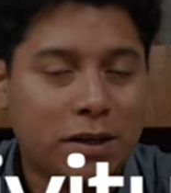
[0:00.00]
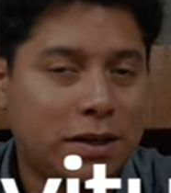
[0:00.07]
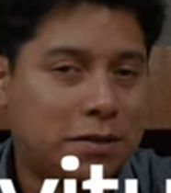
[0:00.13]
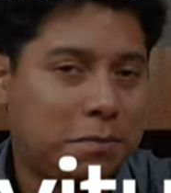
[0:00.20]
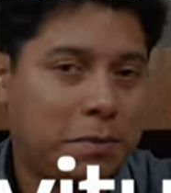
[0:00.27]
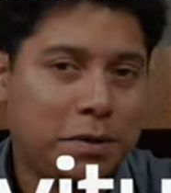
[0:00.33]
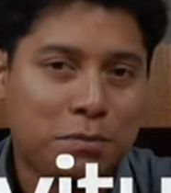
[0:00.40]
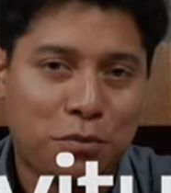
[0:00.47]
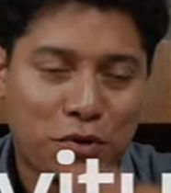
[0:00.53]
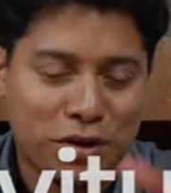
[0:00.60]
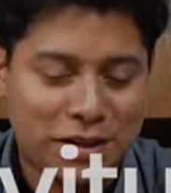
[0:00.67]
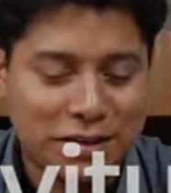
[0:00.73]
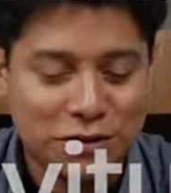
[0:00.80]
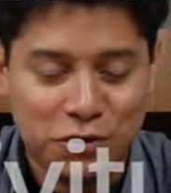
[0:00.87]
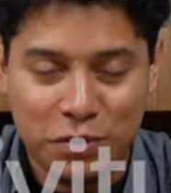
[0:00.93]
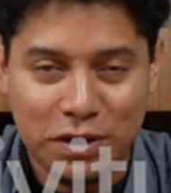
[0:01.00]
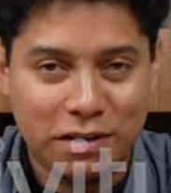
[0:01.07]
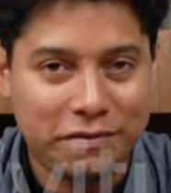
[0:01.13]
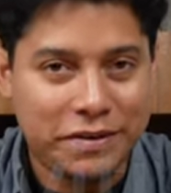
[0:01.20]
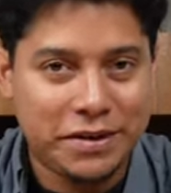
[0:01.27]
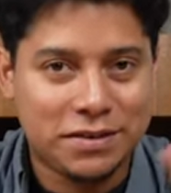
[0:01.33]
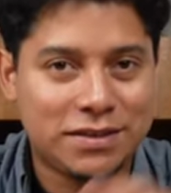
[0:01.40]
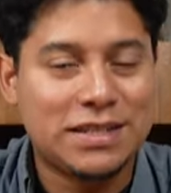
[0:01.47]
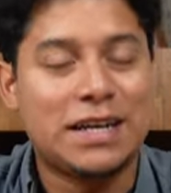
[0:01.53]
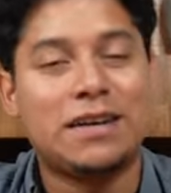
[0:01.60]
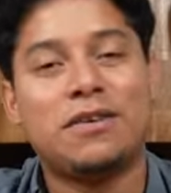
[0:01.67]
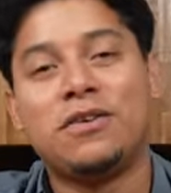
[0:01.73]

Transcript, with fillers: It's been more than twelve years that I